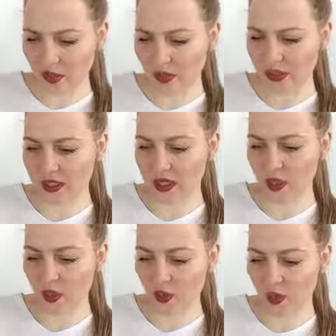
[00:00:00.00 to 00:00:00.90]
Obviously,
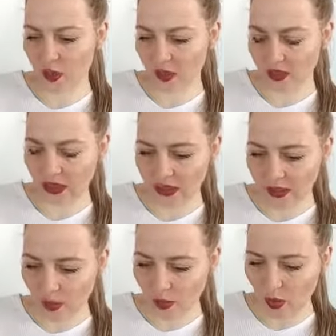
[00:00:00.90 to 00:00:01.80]
you do not
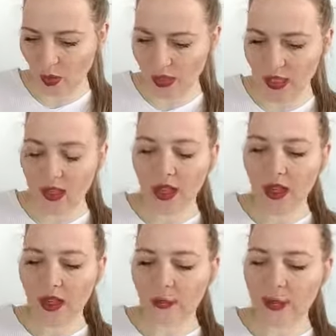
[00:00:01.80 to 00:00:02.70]
read them all,
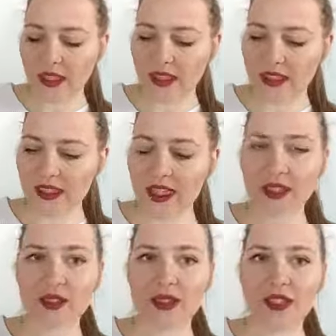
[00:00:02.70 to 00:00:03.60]
but
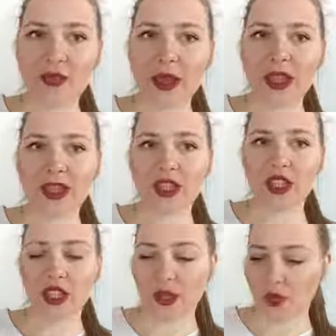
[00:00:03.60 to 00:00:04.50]
inside of this
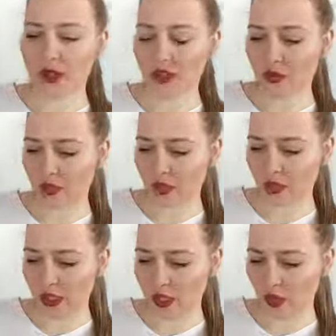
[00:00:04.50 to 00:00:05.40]
package, there was
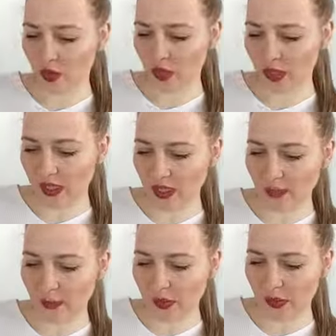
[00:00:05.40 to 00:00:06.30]
information
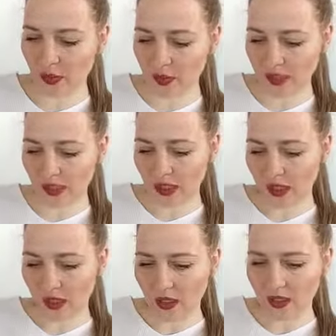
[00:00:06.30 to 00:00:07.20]
talking about
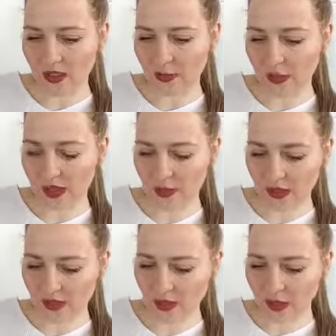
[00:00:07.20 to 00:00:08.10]
the
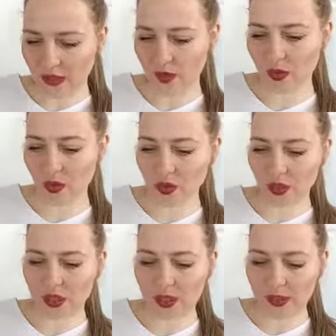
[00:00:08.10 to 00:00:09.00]
payment method,
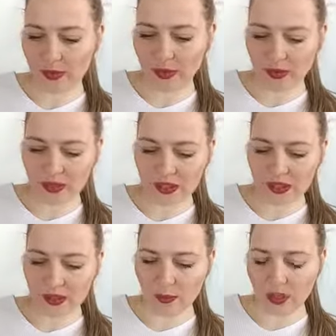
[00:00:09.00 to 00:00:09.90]
talking about
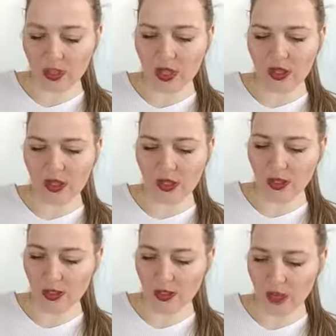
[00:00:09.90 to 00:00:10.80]
the
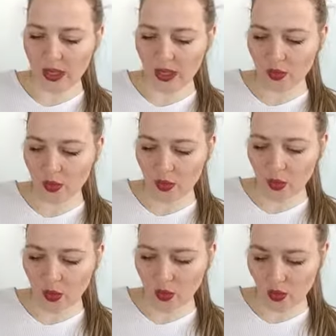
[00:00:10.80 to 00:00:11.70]
emergency, where to
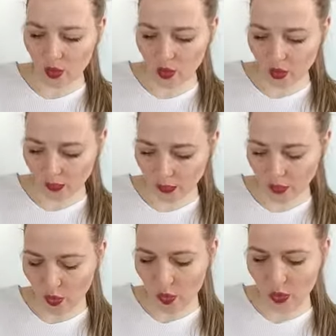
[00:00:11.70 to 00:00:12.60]
call, whom
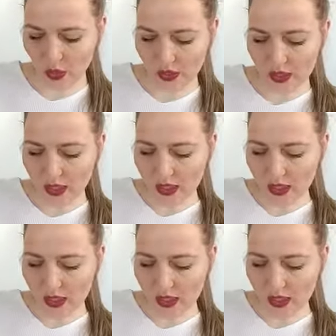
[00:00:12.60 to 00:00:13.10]
to call,